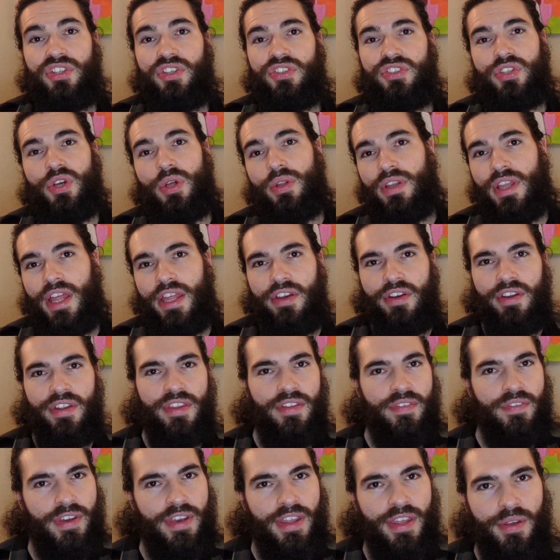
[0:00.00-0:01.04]
I'll show later in the
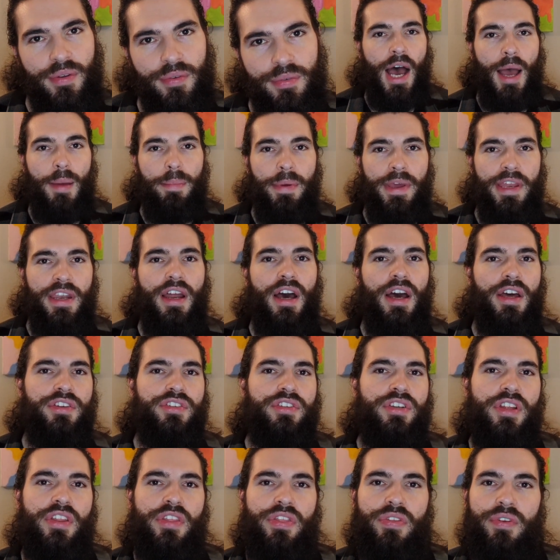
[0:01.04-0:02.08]
video. I paid
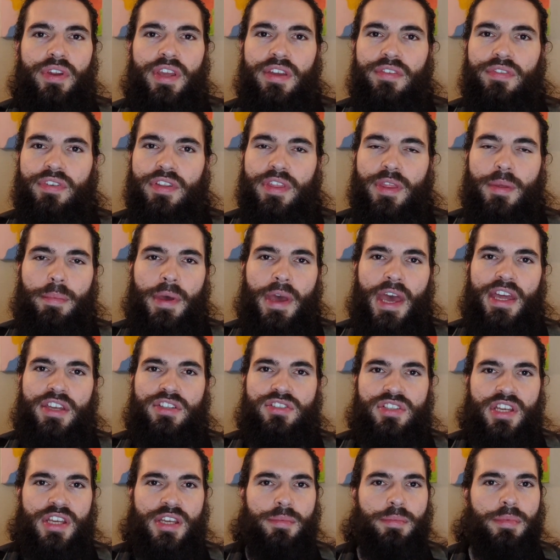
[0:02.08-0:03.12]
$103 for the pad
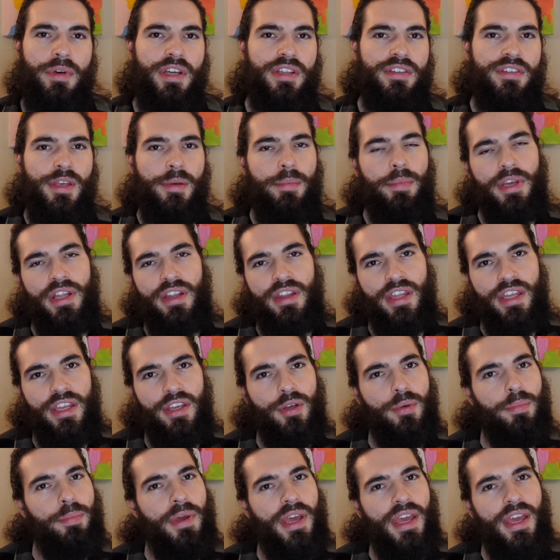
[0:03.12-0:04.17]
shit, but typically
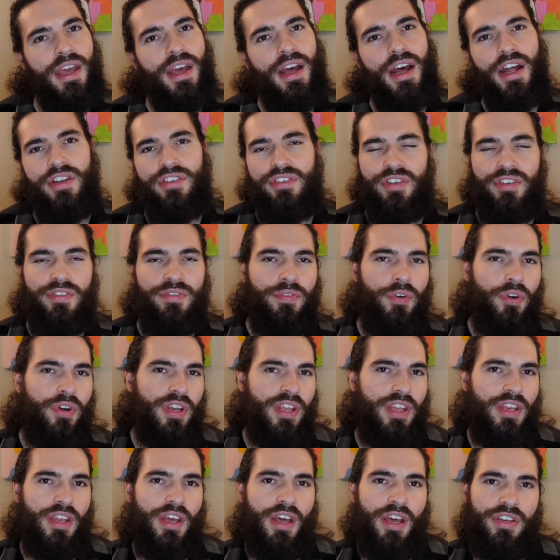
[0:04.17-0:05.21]
you'll pay $140
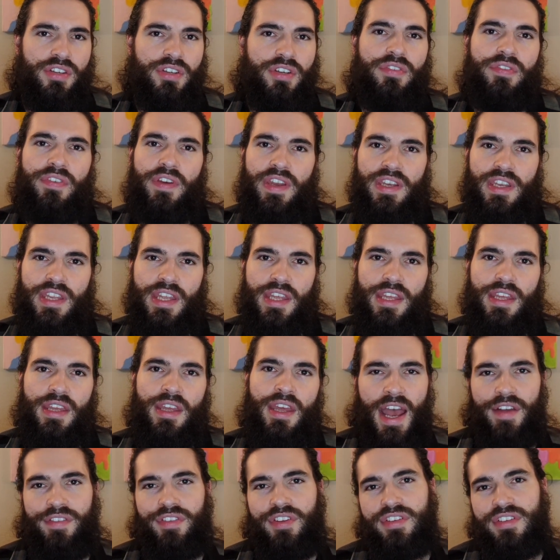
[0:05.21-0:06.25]
to $150
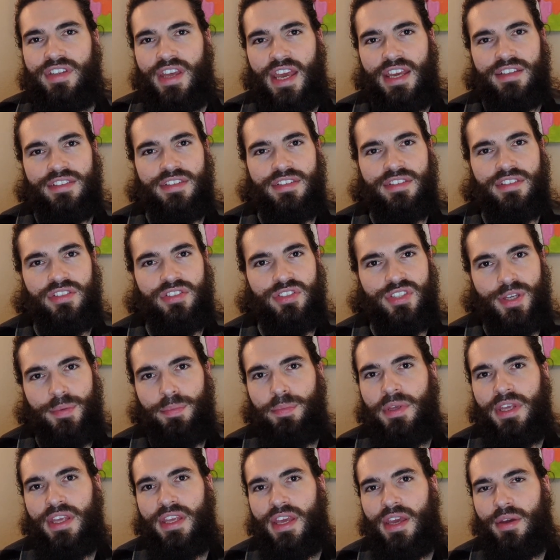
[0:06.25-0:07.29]
after taxes and
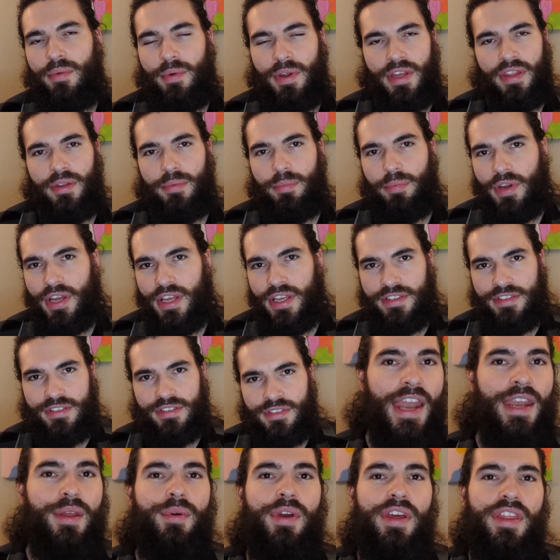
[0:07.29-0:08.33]
shipping at regular price.
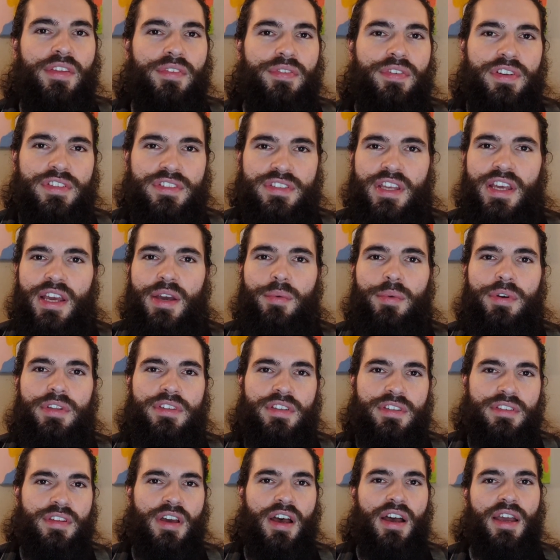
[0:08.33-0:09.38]
Anyway, the first thing I want
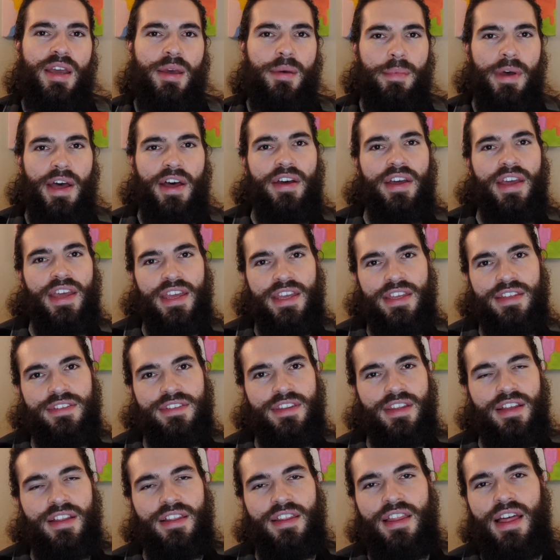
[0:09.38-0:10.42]
to talk about is
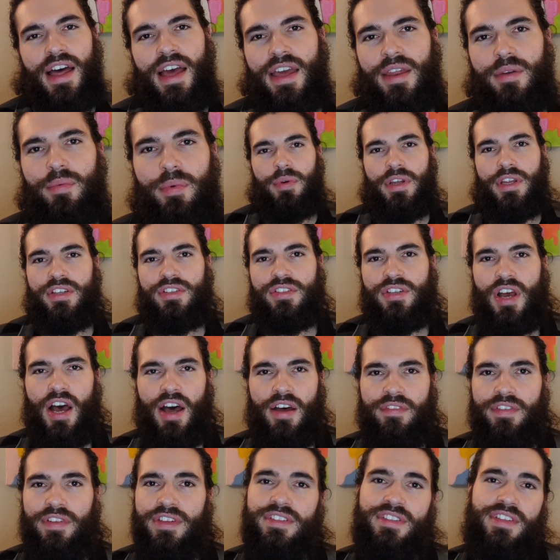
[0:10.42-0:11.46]
the glide, which
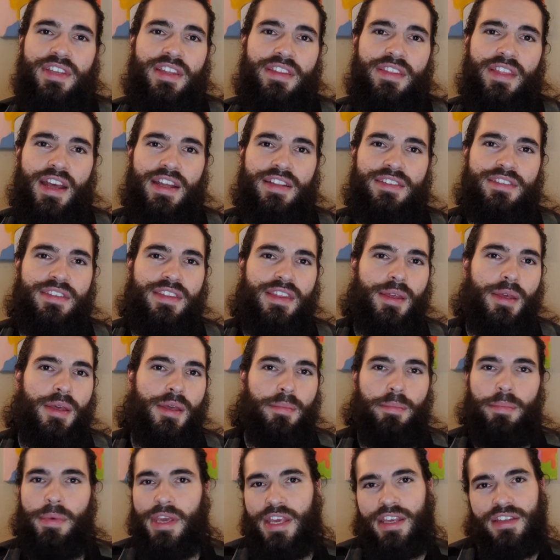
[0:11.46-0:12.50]
obviously that's the
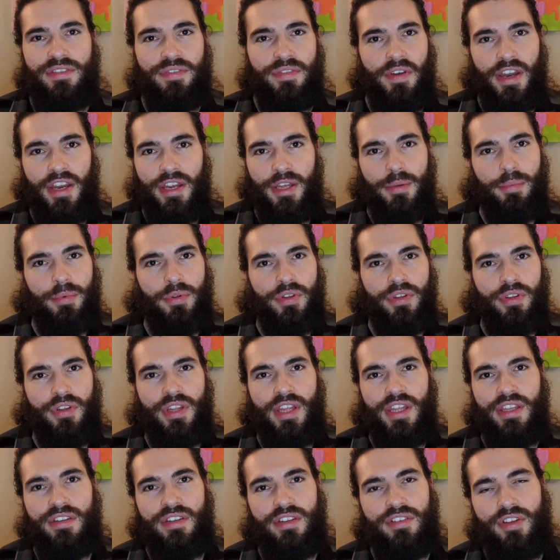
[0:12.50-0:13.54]
biggest variable
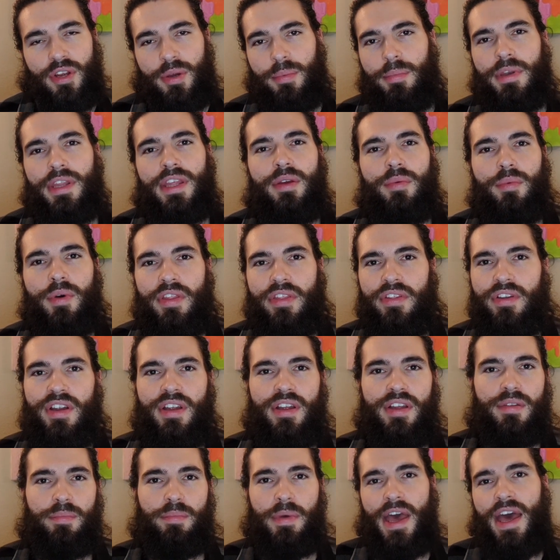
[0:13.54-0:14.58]
in determining
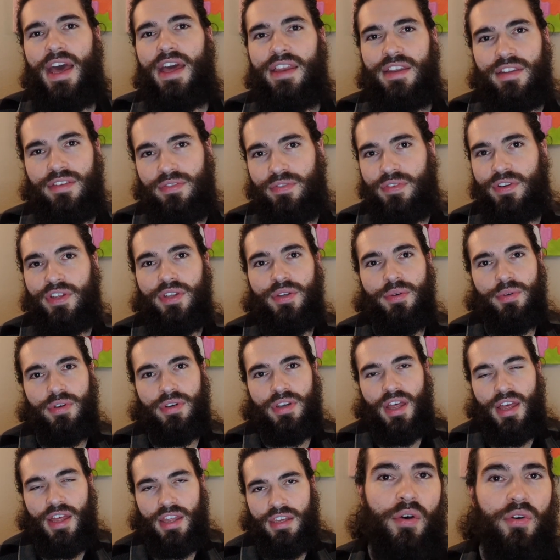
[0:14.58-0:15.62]
whether a pad is for you or
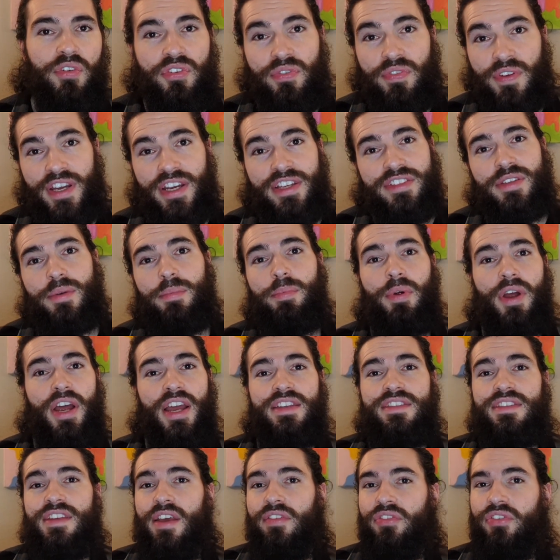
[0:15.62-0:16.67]
not. I was very
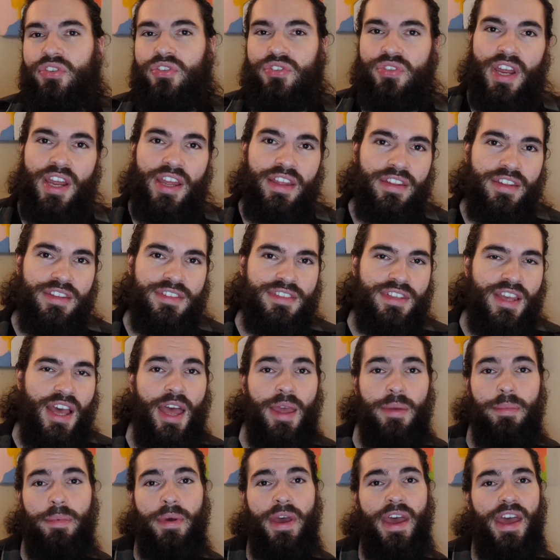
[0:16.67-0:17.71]
surprised after trying the
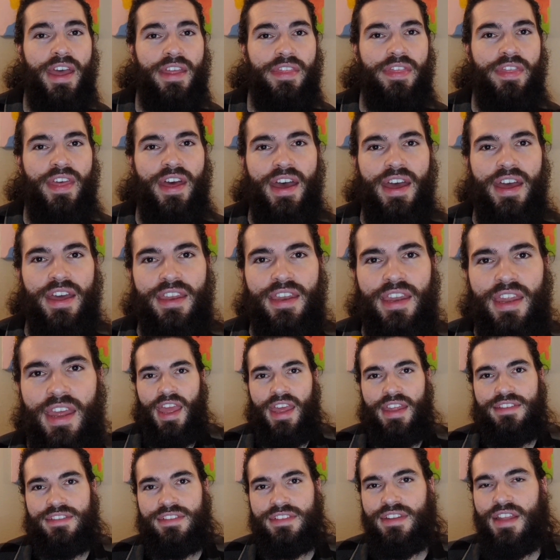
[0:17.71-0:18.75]
Skypad that
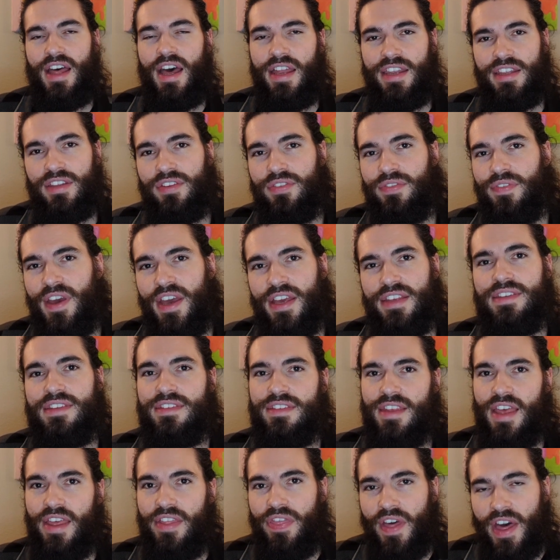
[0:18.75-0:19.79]
it's not as fast as
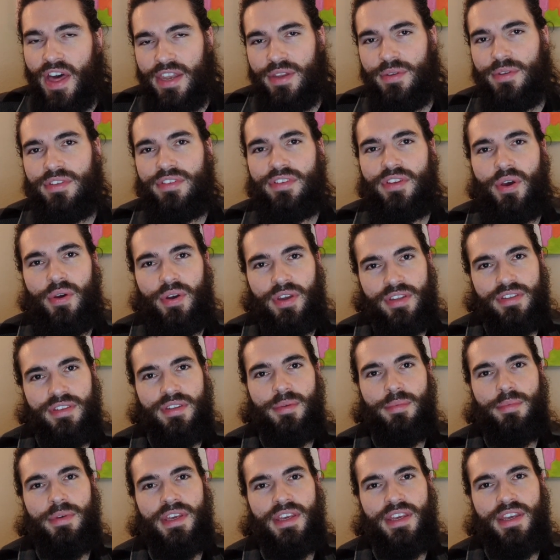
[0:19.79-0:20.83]
I thought it was going to
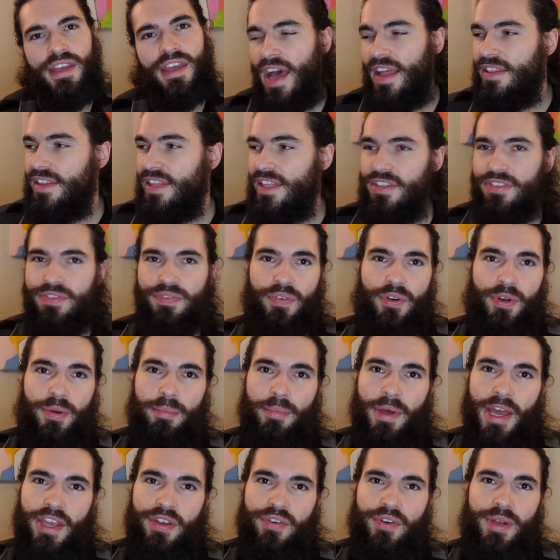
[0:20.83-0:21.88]
be, at least for
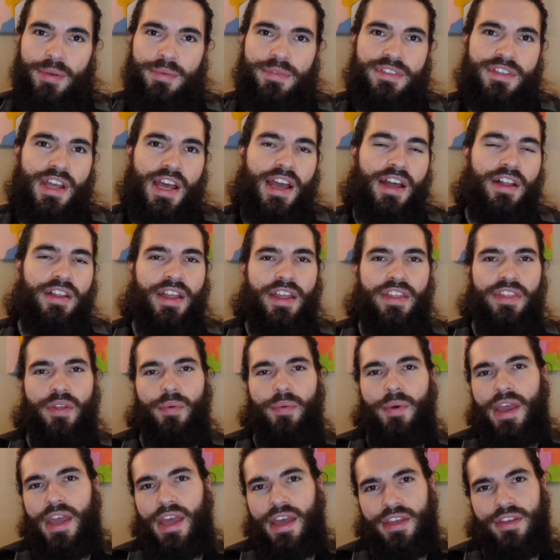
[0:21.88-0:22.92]
my grip style and the
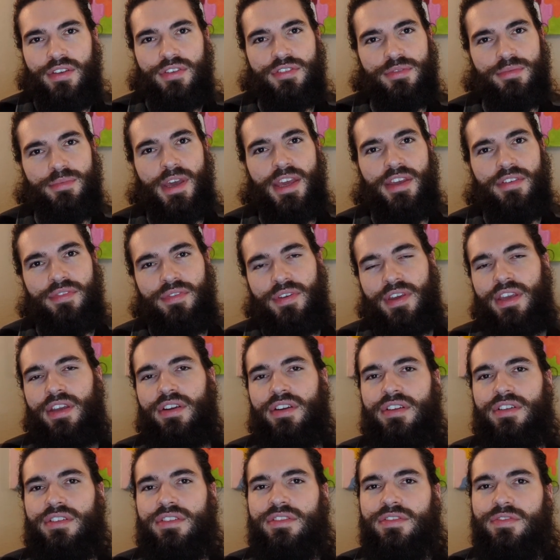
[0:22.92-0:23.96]
way I use my
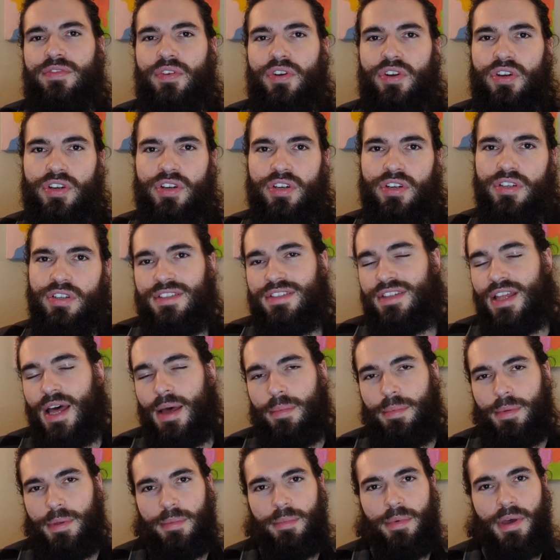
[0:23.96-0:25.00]
fingers for
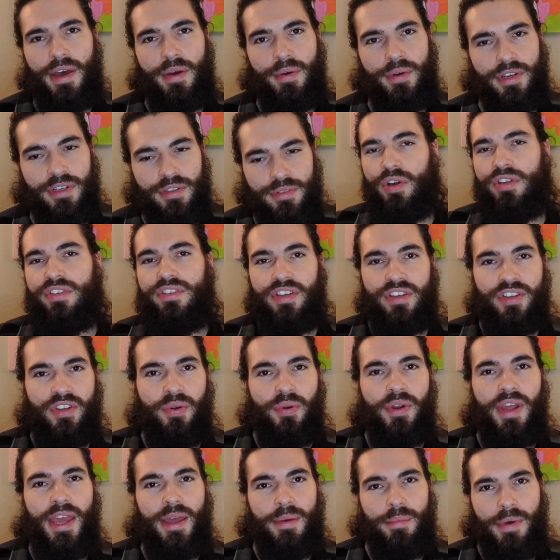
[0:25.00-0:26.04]
stopping power, or to
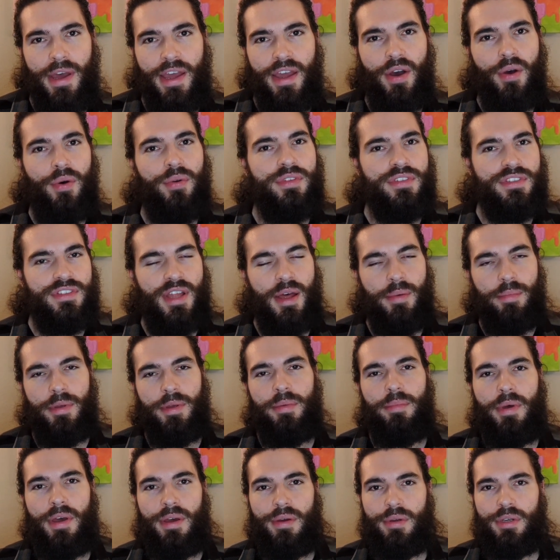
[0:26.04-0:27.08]
create my own stopping
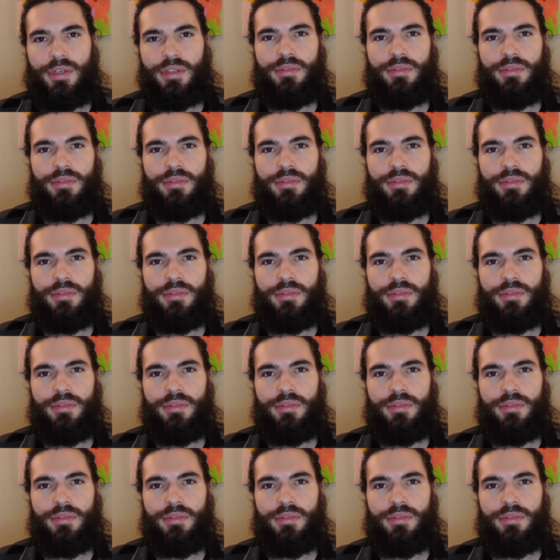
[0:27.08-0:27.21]
power.